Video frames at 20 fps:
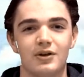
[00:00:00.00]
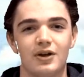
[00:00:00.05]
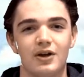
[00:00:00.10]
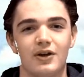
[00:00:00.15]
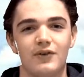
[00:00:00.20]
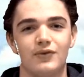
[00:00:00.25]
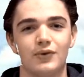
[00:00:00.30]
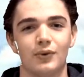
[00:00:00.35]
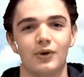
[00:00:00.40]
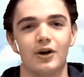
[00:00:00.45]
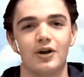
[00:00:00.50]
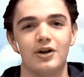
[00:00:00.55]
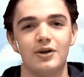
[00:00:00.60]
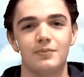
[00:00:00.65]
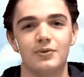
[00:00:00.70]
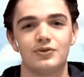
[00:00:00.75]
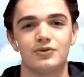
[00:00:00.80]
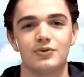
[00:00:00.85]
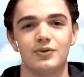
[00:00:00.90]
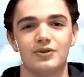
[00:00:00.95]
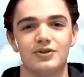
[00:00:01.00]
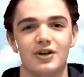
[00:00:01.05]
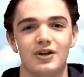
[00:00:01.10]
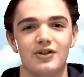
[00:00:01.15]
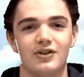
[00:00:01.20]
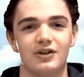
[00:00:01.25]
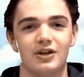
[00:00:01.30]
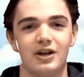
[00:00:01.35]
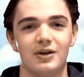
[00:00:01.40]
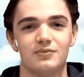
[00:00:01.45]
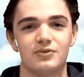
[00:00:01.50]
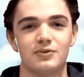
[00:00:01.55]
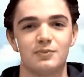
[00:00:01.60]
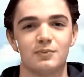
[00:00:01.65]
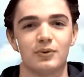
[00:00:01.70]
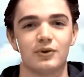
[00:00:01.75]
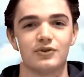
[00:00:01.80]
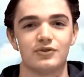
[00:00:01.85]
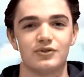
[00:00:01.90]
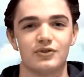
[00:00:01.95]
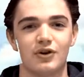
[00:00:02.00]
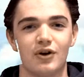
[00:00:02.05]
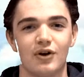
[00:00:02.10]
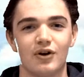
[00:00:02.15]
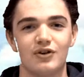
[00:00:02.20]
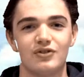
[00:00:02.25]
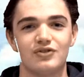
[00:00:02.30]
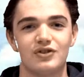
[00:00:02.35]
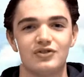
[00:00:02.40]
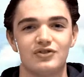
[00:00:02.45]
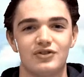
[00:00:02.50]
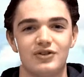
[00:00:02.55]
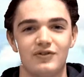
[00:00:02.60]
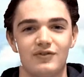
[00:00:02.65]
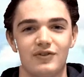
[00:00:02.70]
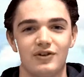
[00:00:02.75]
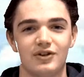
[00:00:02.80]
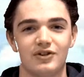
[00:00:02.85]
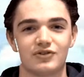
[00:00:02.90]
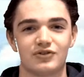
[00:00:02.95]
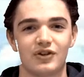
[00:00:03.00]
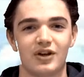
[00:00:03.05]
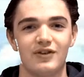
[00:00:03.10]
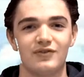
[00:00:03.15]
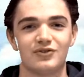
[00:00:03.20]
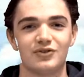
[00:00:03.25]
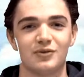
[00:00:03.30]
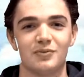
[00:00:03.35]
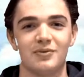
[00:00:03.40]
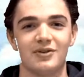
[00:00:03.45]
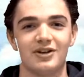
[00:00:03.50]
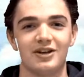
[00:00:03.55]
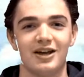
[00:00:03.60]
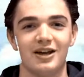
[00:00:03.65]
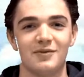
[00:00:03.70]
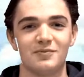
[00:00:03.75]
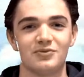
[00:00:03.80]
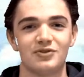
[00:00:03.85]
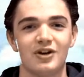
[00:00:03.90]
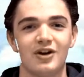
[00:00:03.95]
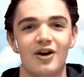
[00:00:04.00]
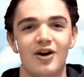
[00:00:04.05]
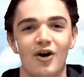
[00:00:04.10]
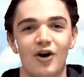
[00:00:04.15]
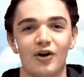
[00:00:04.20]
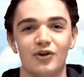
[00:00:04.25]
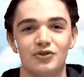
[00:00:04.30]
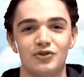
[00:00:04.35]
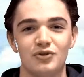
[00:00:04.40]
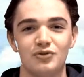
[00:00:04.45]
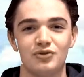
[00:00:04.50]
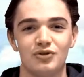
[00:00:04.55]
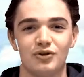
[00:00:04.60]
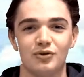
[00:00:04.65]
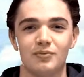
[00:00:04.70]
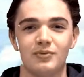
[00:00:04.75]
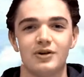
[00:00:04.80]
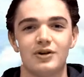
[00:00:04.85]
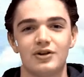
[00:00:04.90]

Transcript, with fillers: If you are unable to attend the games in person, RHS TV is live streaming the games on YouTube.